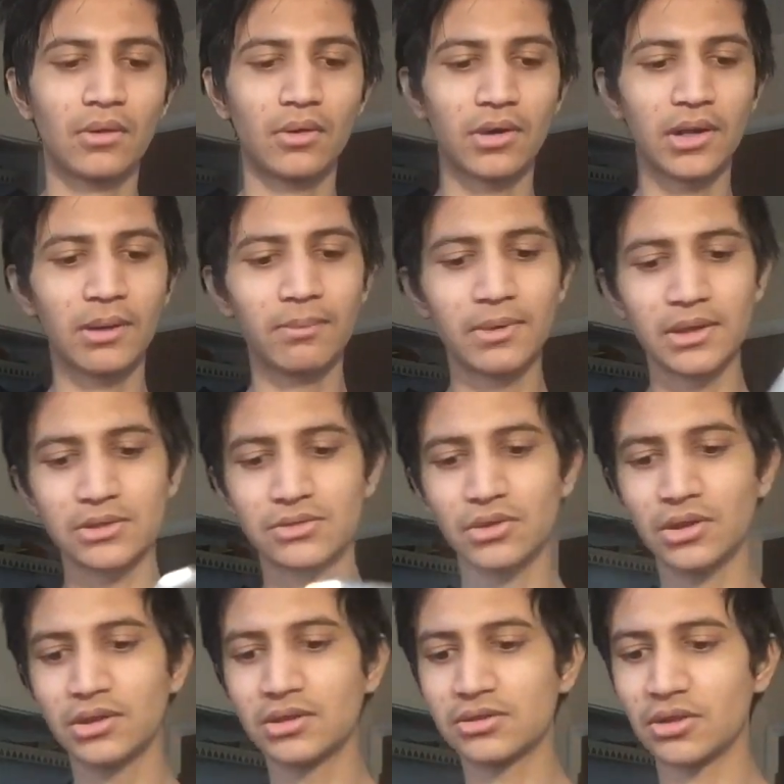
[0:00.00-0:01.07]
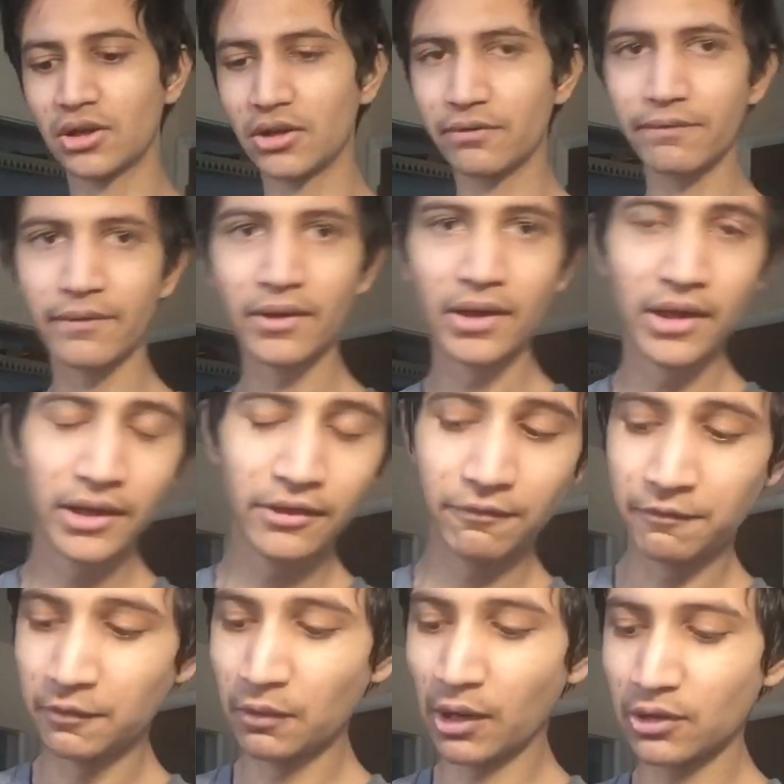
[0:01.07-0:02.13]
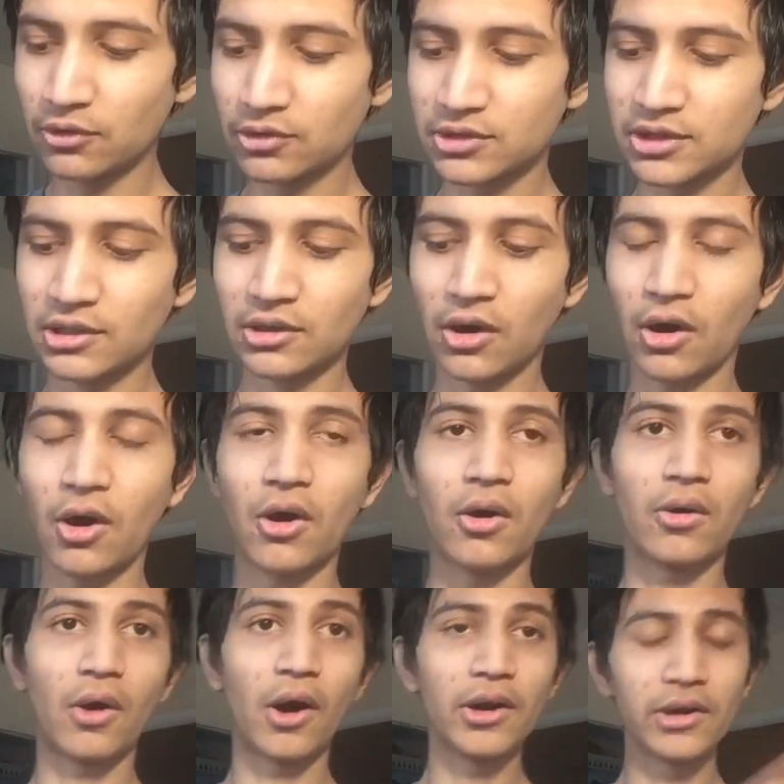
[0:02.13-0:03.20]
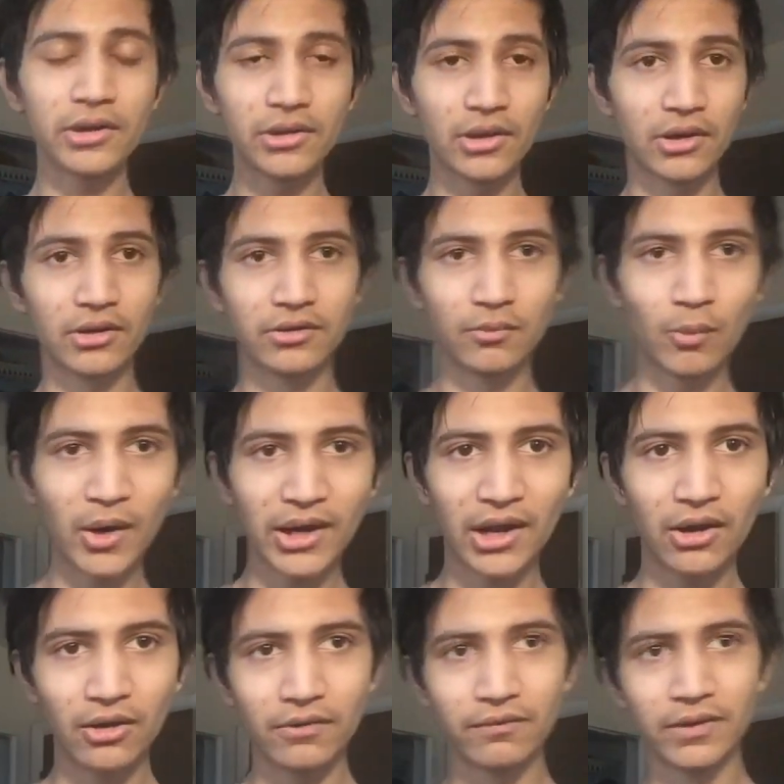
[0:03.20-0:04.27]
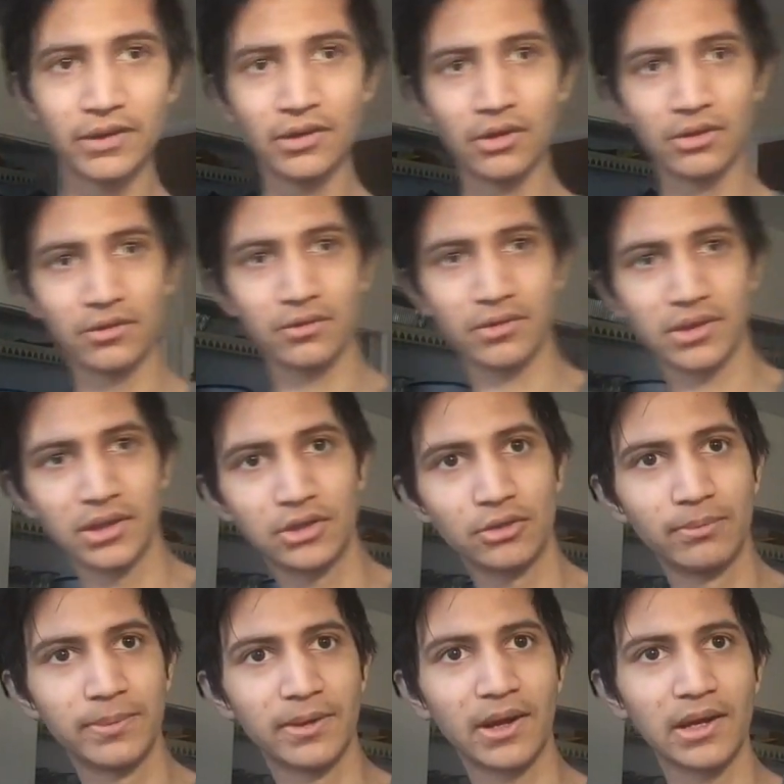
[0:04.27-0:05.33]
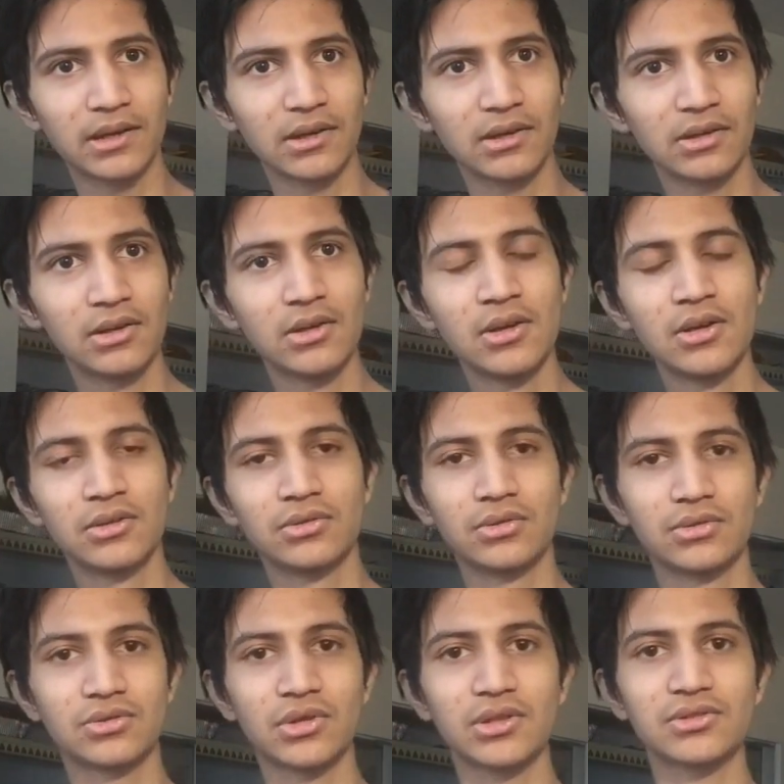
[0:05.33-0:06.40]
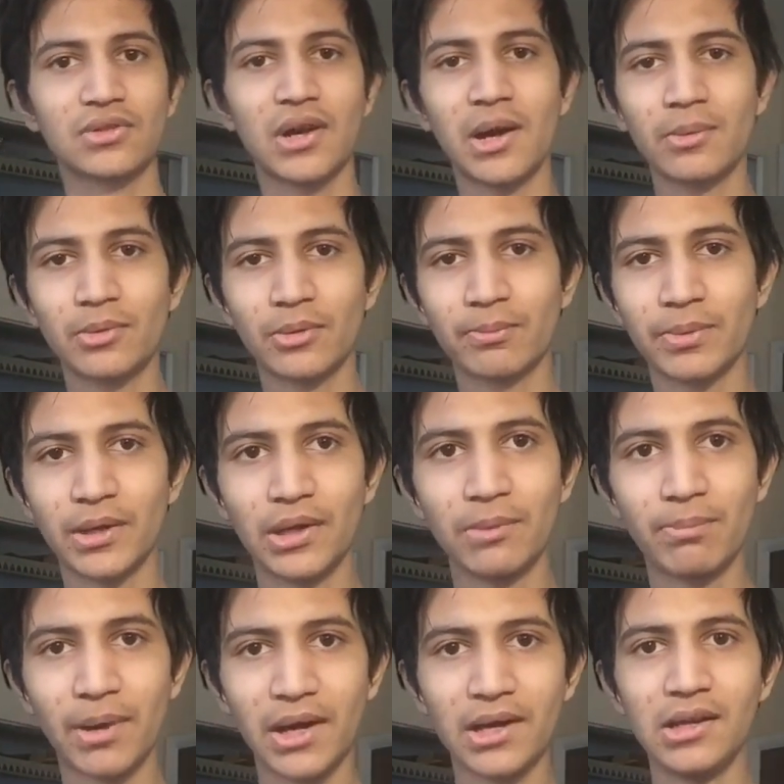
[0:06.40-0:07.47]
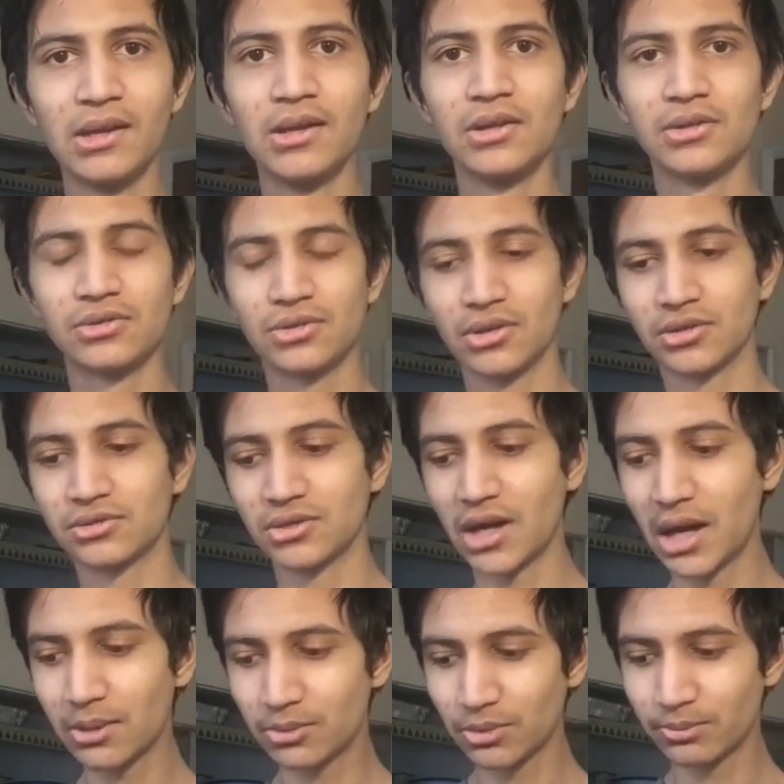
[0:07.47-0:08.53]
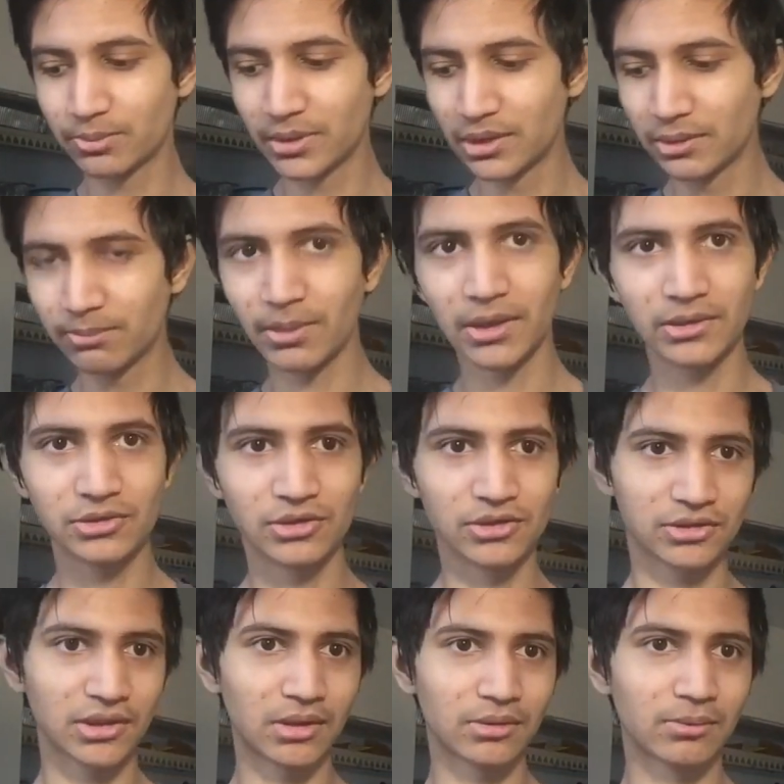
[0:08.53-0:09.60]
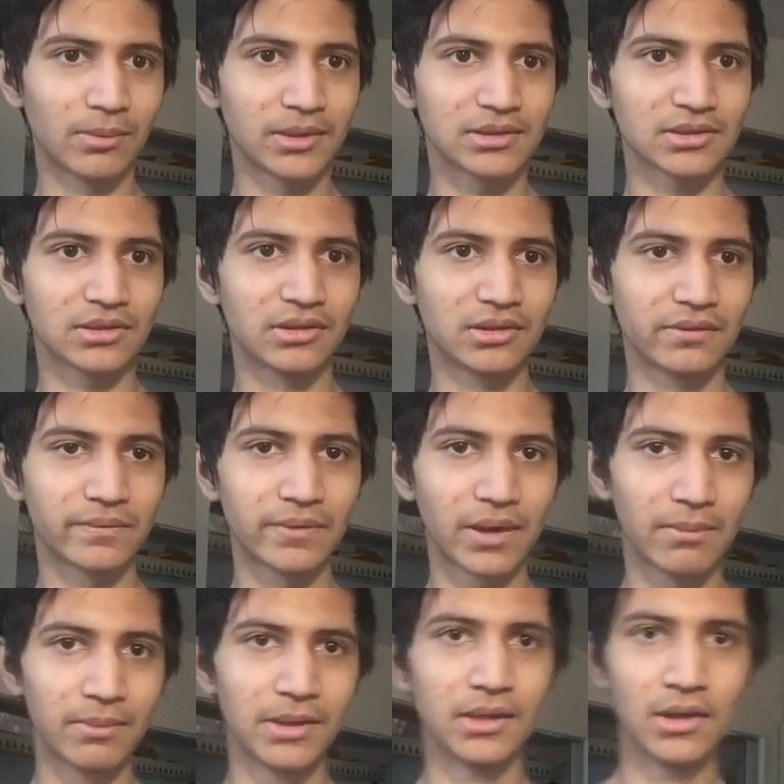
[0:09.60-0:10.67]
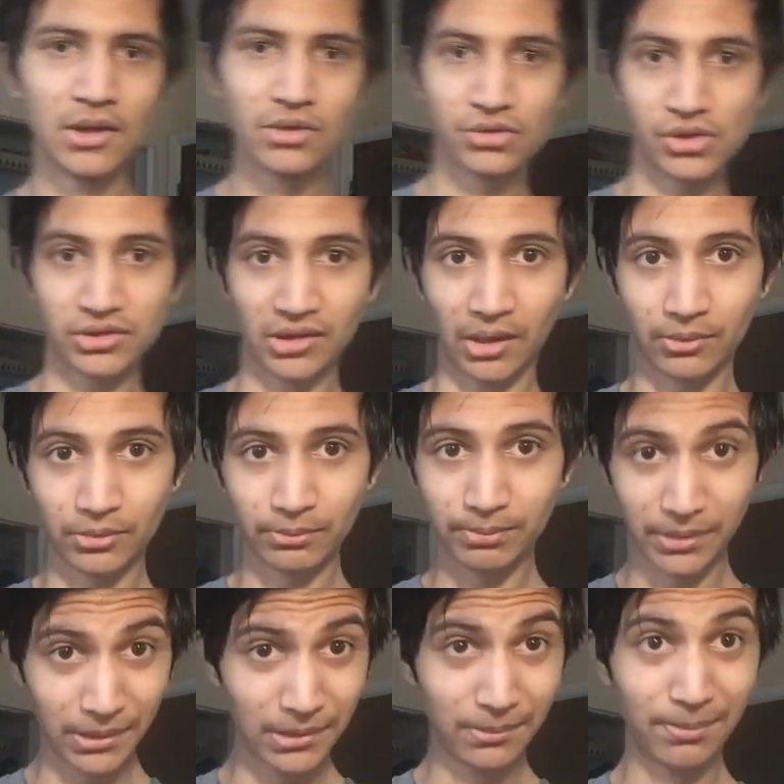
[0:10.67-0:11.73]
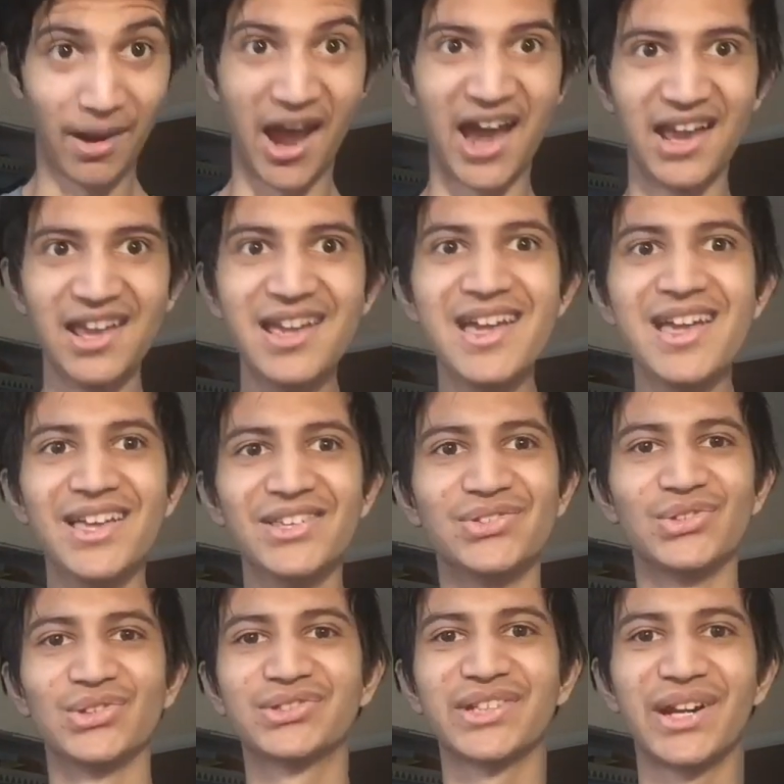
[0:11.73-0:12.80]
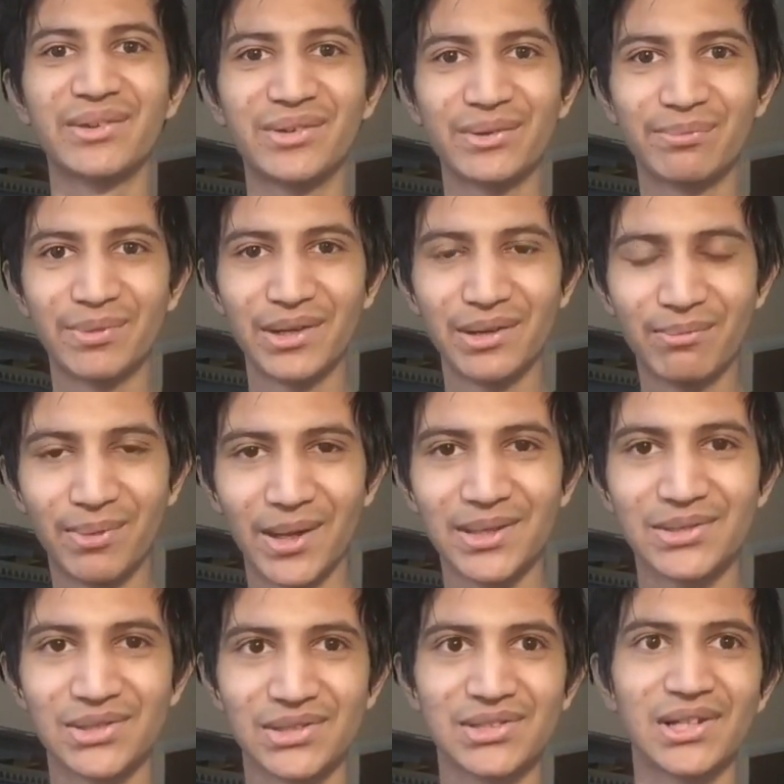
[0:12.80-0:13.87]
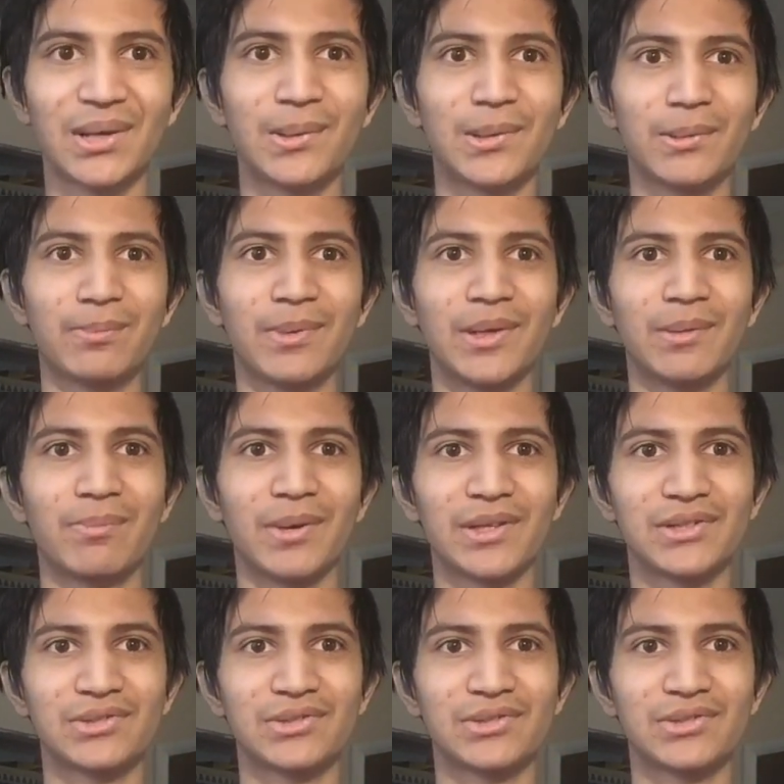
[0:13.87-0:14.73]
Alright, let me just turn this off. If you want to see another 1 hour video. It will be right here. So subscribe to PewDiePie. Subscribe to PewDiePie. Subscribe to my channel if you haven't. Subscribe to PewDiePie. Subscribe to PewDiePie. Subscribe to PewDiePie.